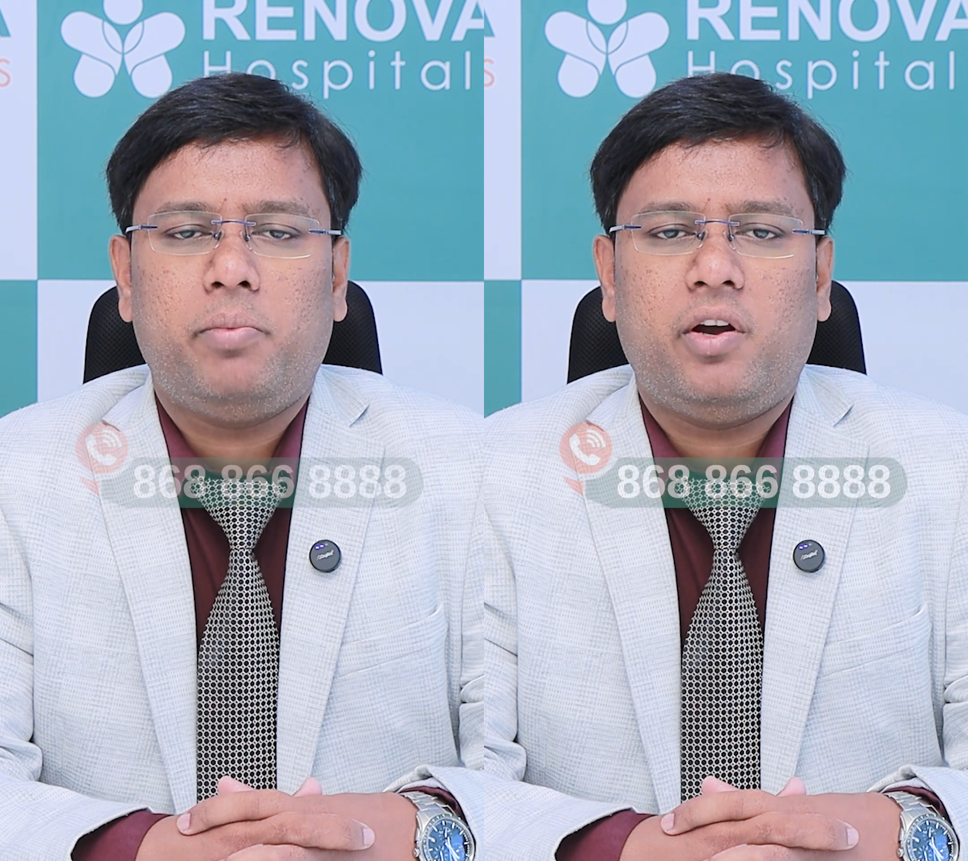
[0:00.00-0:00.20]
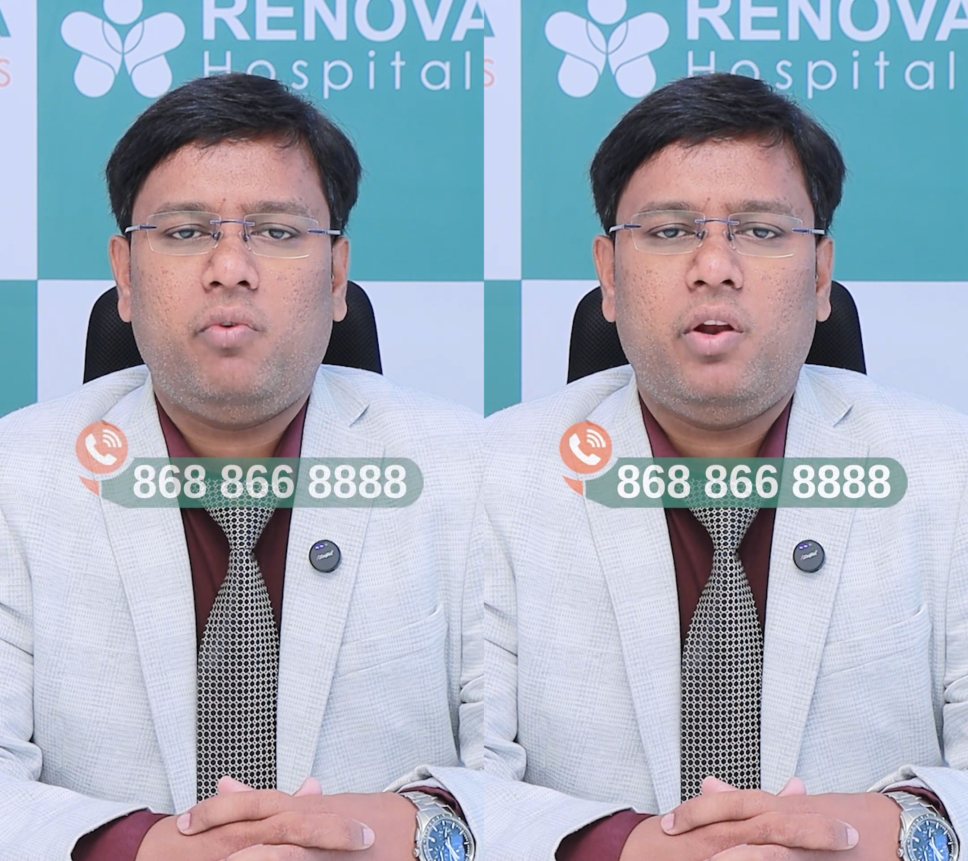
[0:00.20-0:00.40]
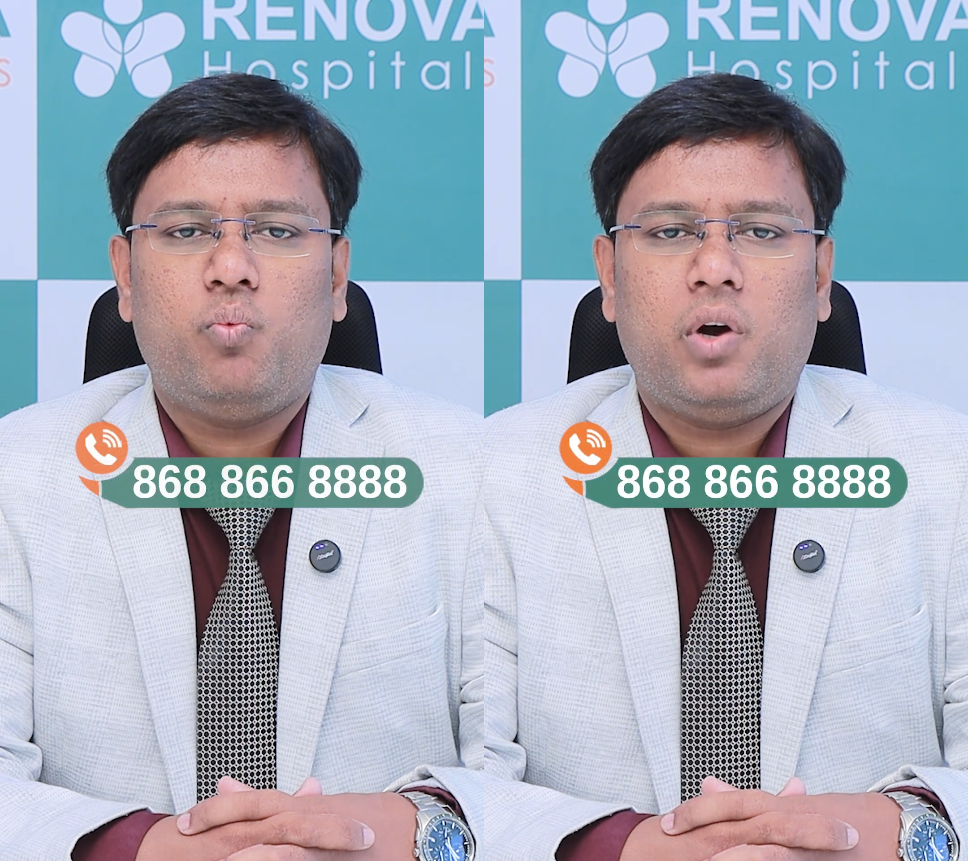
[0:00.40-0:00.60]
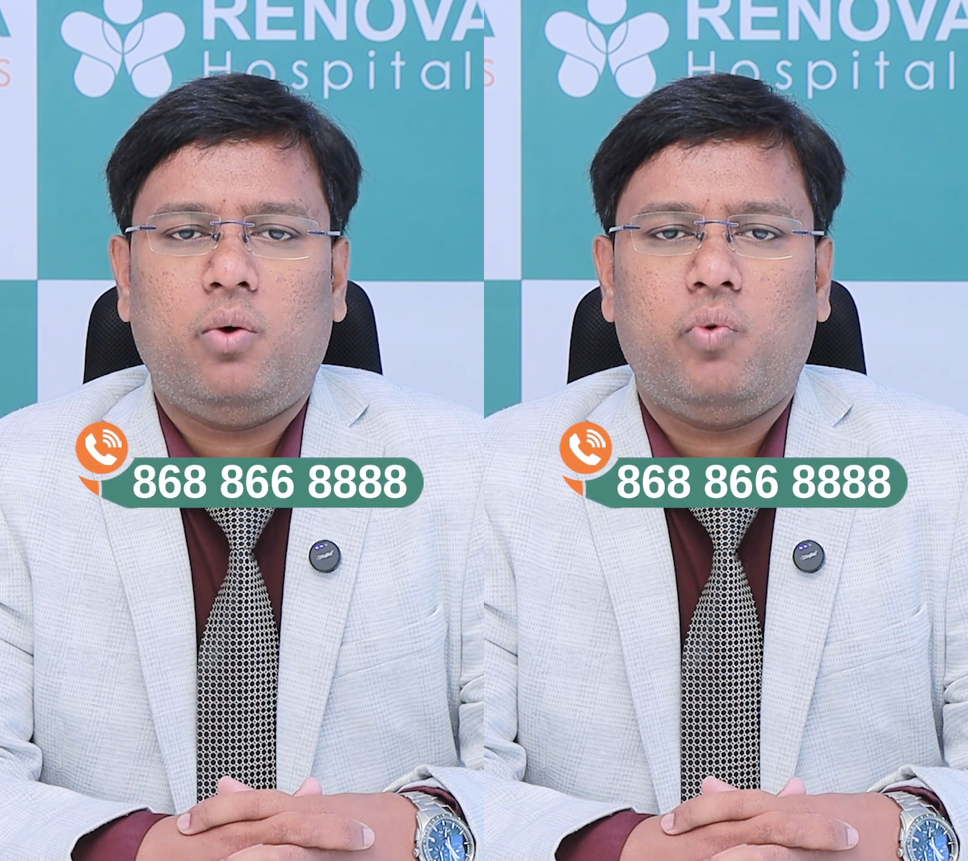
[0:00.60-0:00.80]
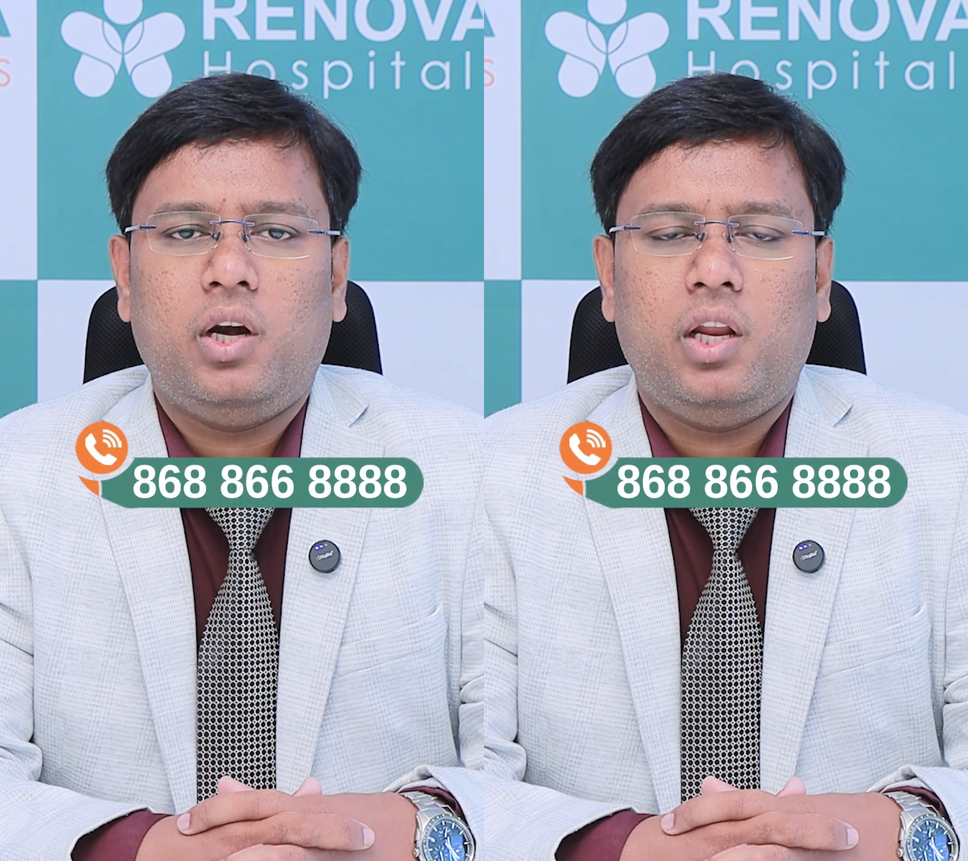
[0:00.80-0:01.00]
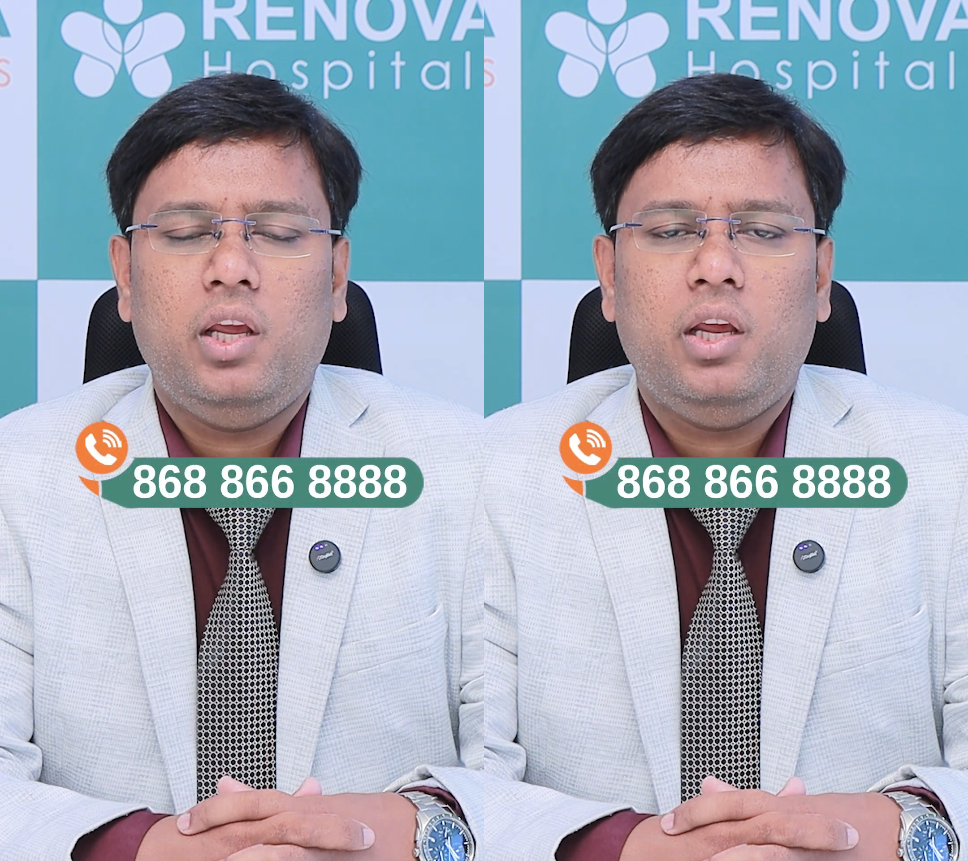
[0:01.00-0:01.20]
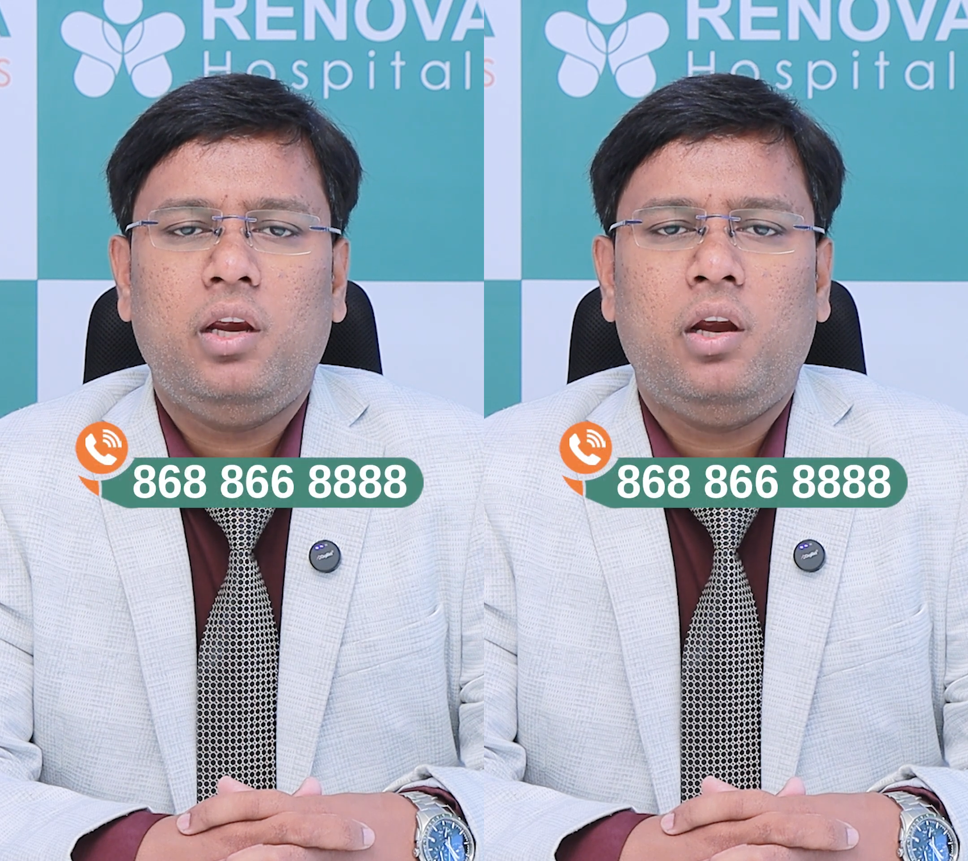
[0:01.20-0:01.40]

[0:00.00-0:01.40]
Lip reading: between 120